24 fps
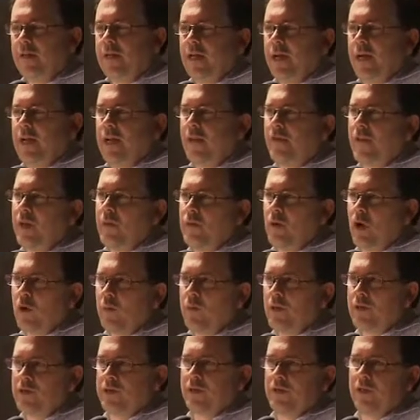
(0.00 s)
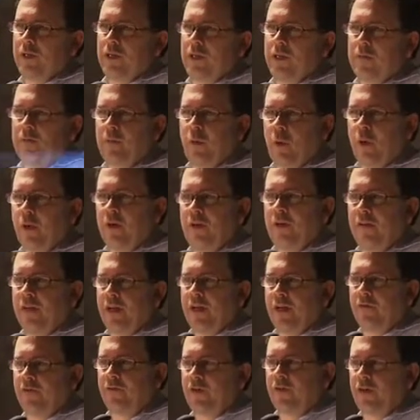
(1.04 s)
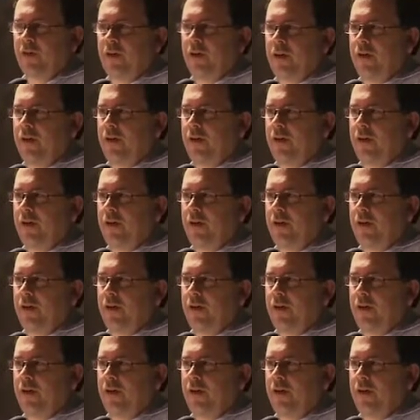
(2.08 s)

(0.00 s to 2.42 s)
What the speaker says: And I think mobile is a really important thing for